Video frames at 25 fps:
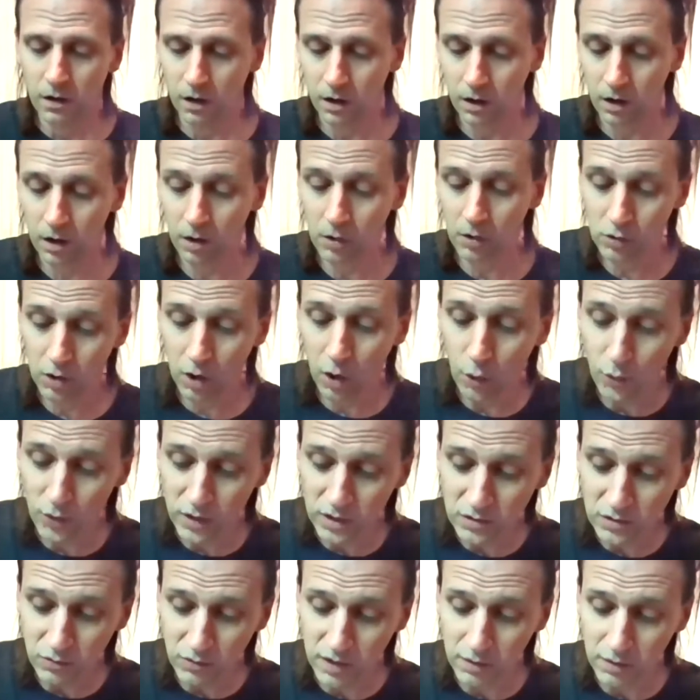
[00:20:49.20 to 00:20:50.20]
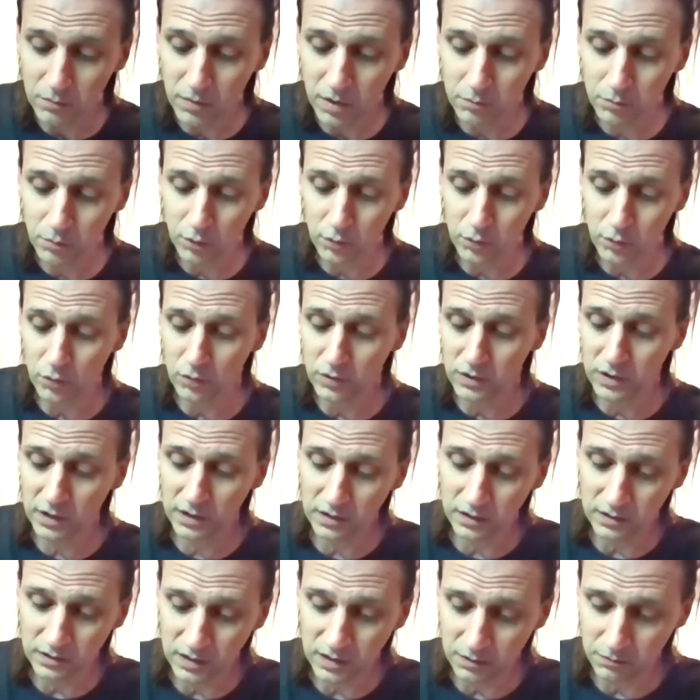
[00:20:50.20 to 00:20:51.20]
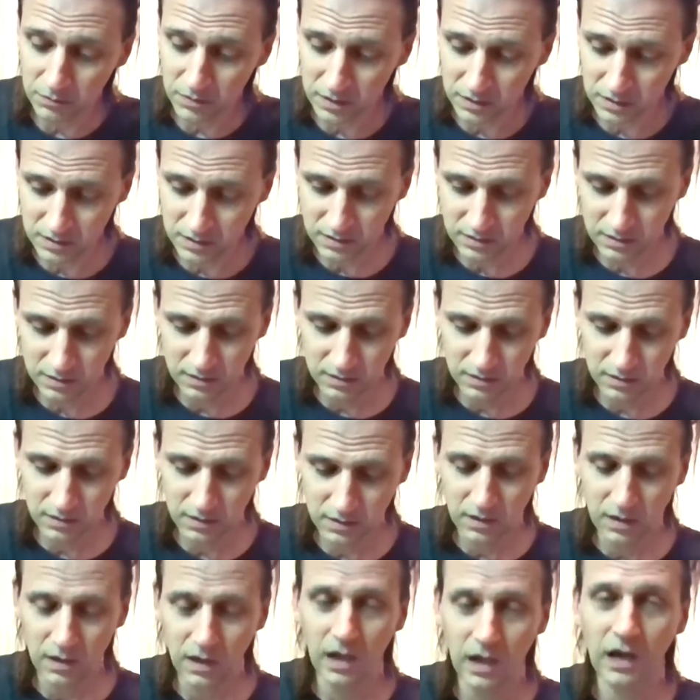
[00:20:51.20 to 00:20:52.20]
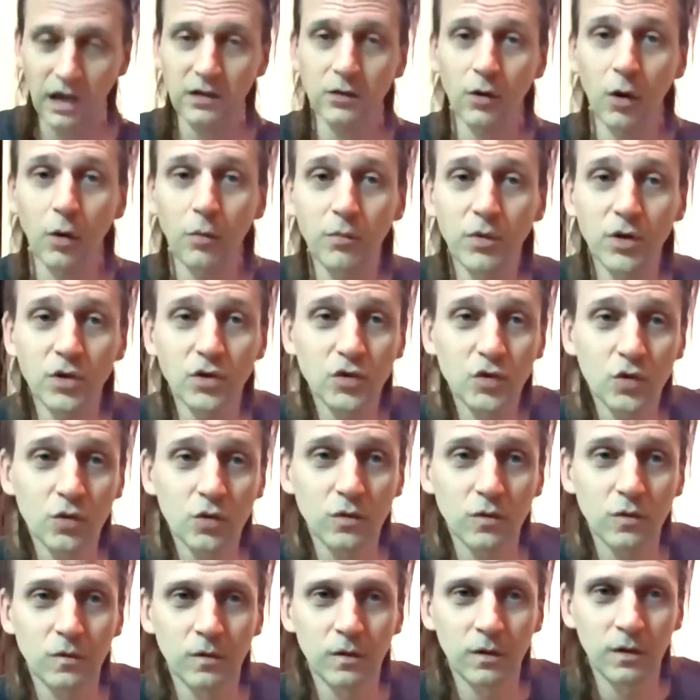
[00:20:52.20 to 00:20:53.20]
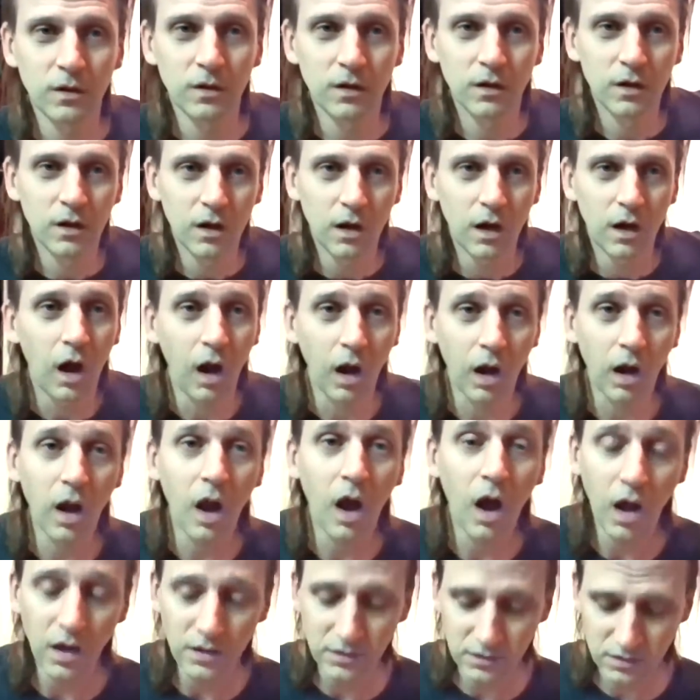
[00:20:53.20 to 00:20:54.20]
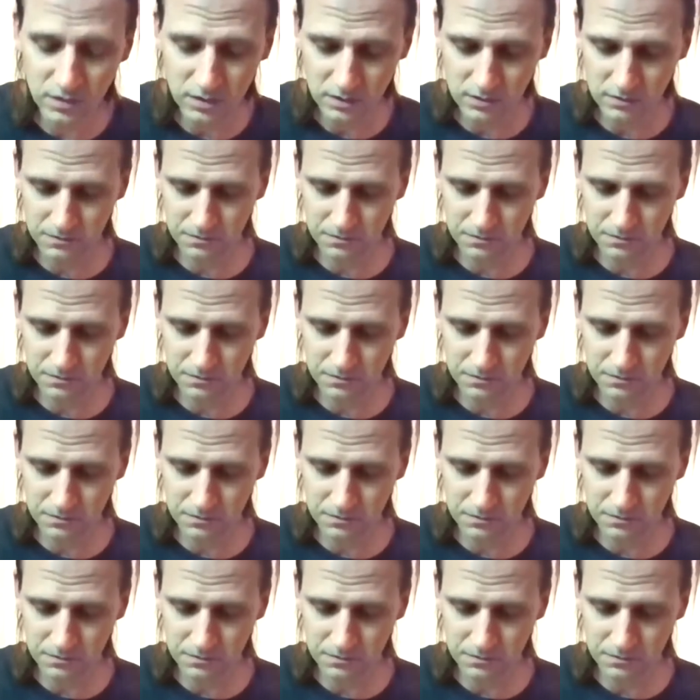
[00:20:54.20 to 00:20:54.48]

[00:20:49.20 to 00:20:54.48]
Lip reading: I'll always remember you, Nicodemus, and I'll miss you a lot.